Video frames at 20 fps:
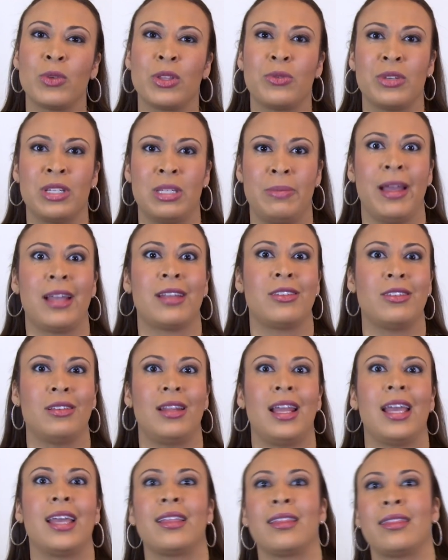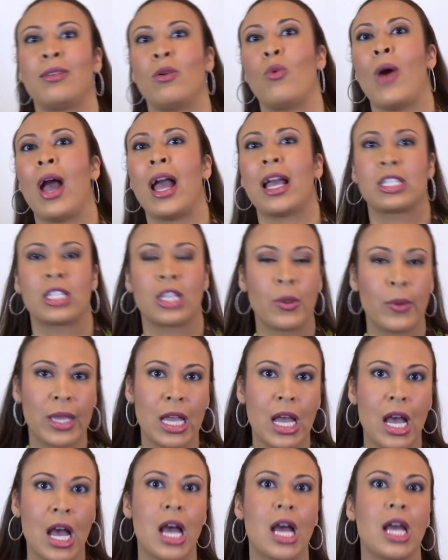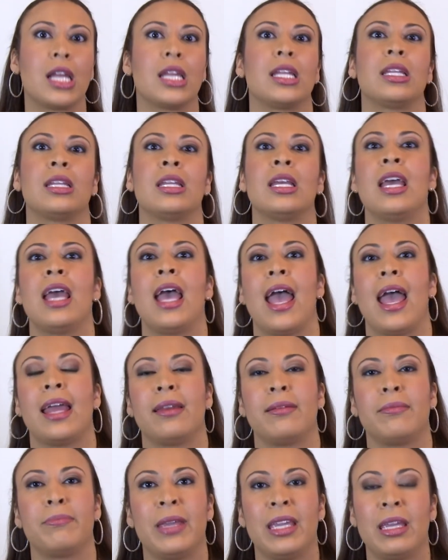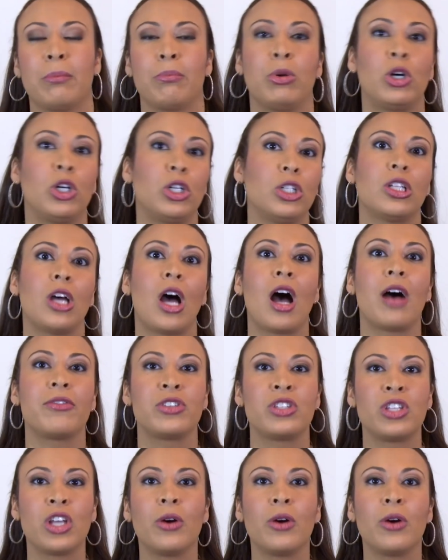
with respect to like the wax going on and, and being pulled off.